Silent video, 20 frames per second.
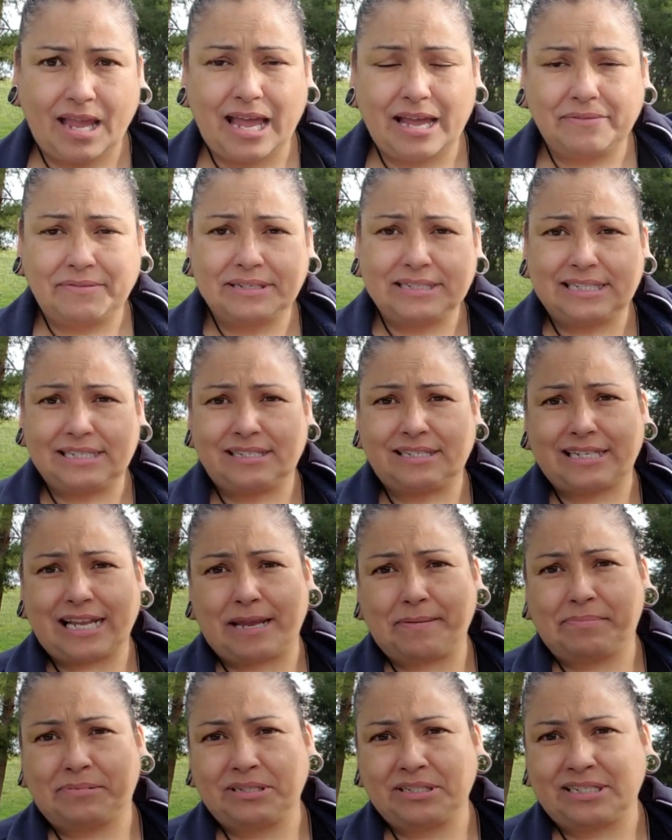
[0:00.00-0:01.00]
I went to
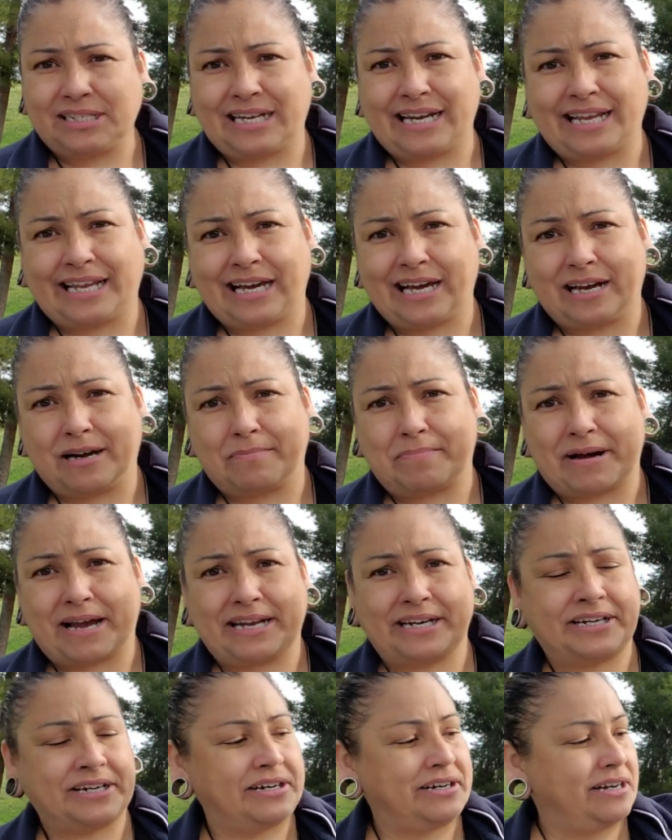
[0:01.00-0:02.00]
Staples and I got a
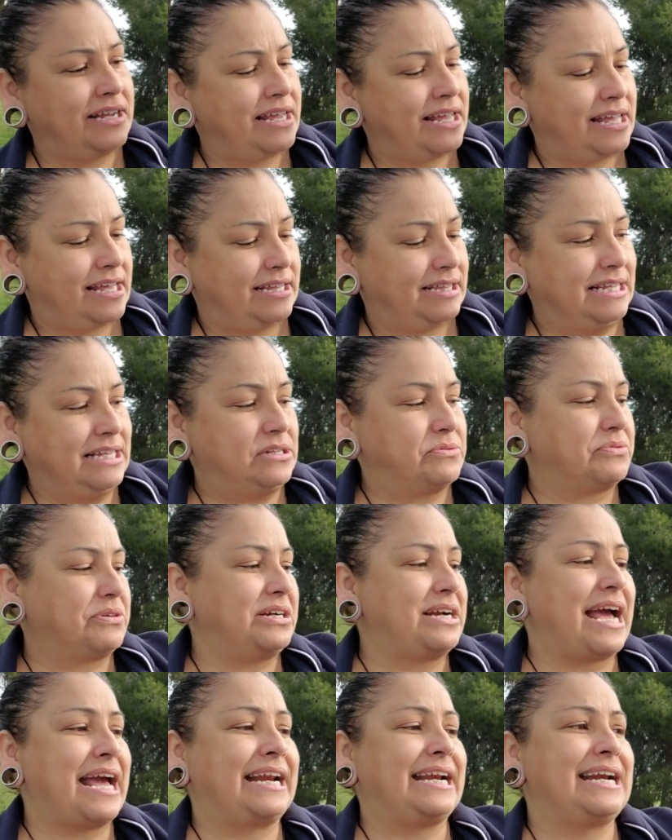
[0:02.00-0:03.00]
binder. These
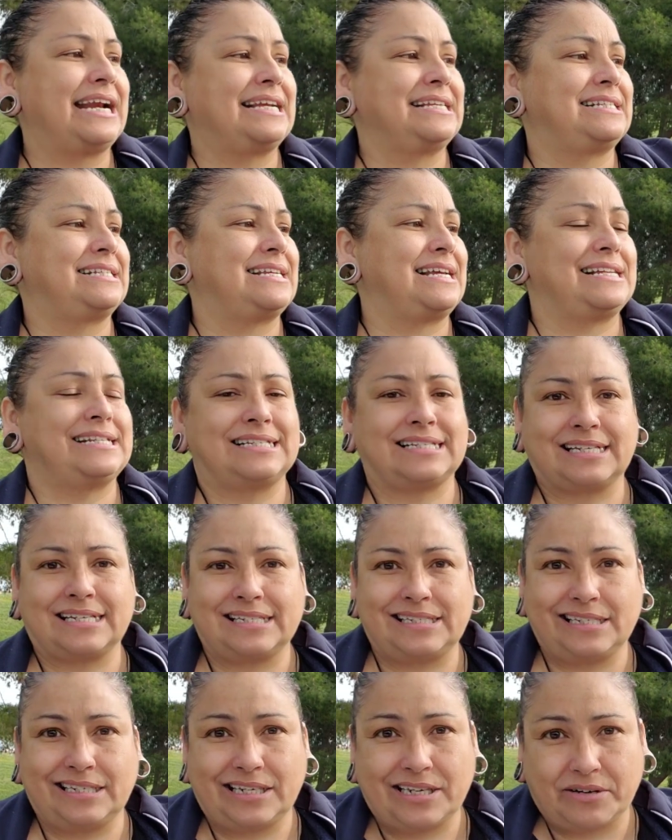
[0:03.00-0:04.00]
were 99 cents
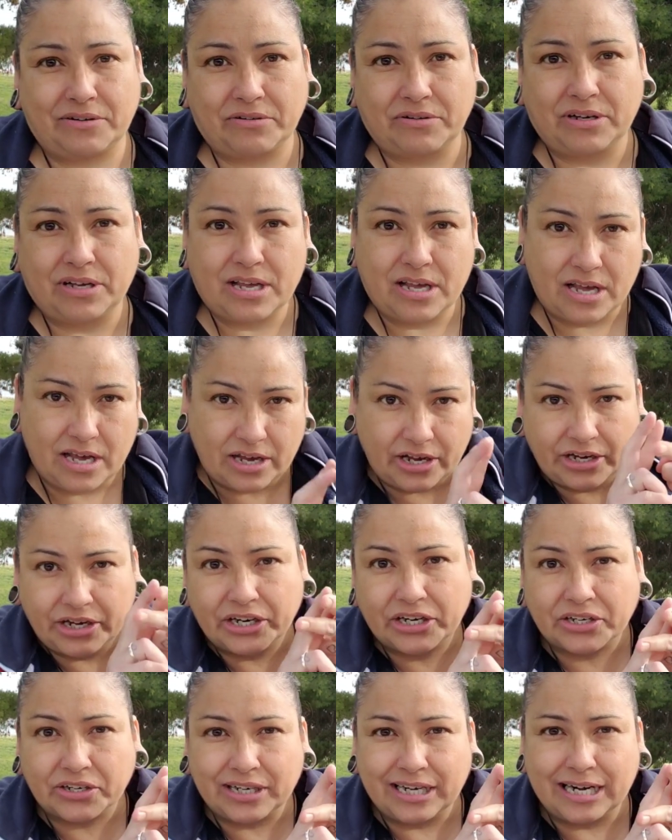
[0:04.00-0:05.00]
because, you know,
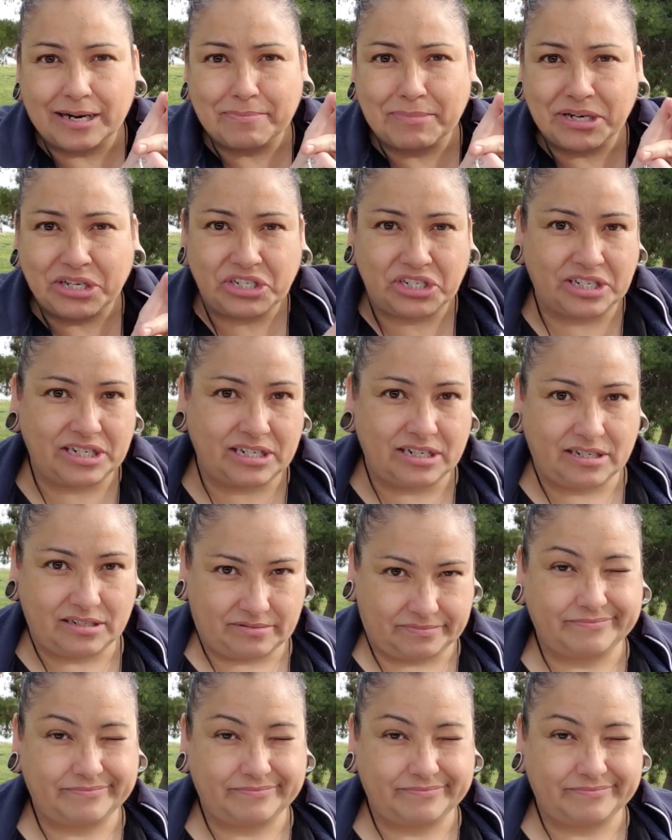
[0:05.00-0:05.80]
hooker on a budget.